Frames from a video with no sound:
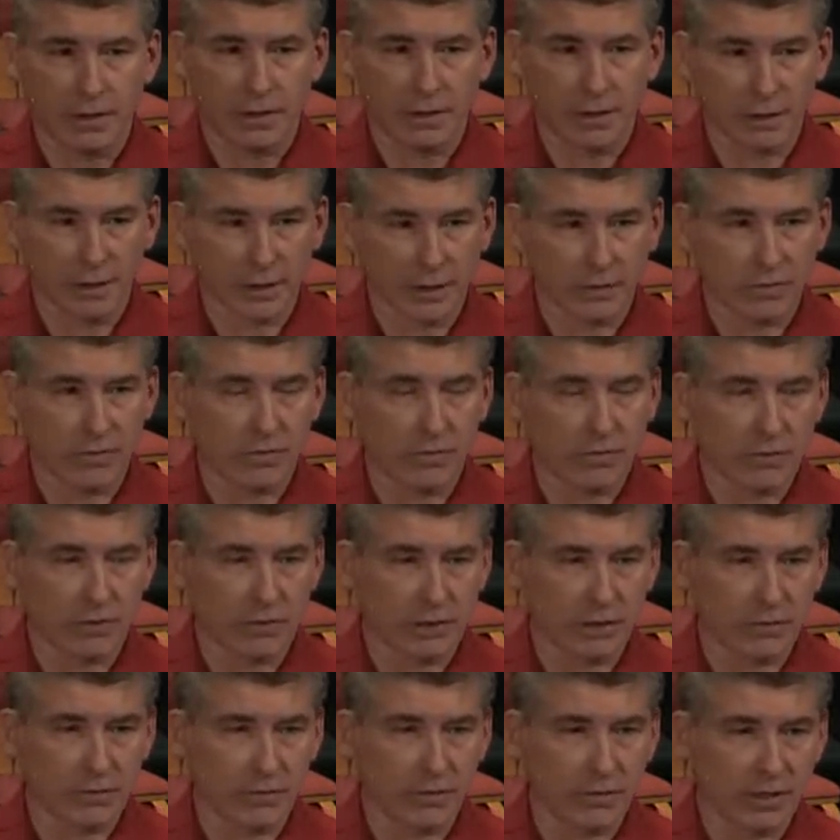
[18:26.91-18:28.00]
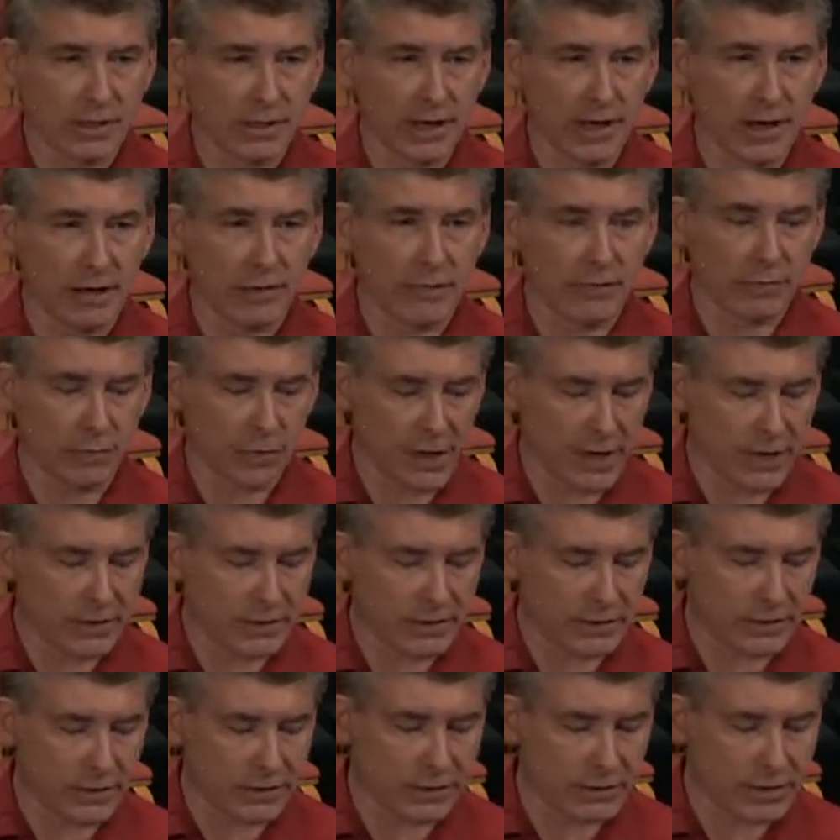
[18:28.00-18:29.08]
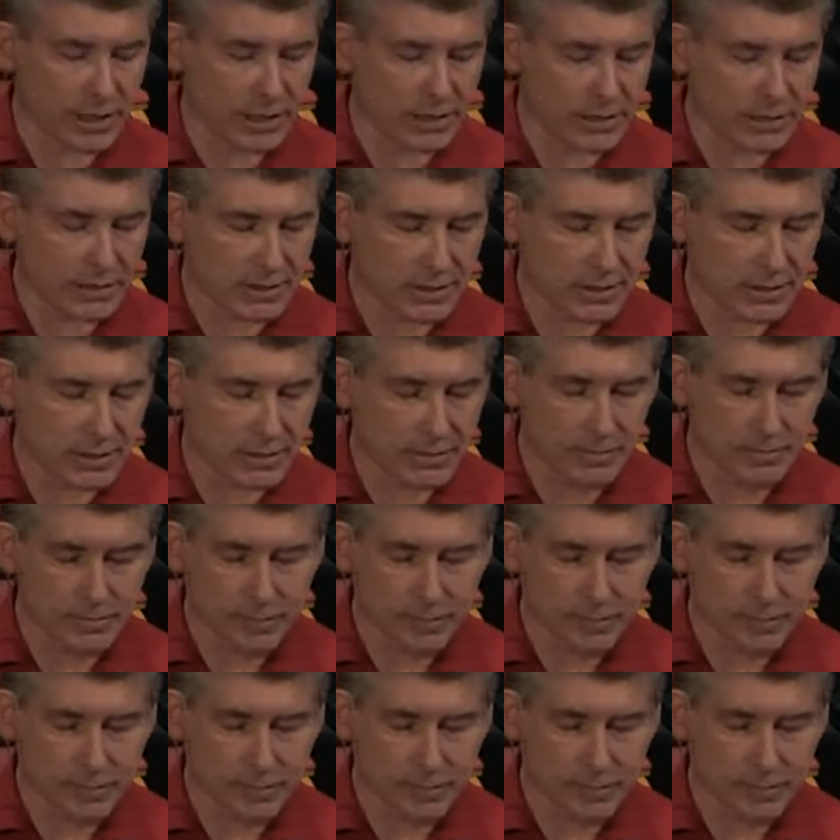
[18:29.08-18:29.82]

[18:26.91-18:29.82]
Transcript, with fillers: the literal, literal account of creation in Genesis.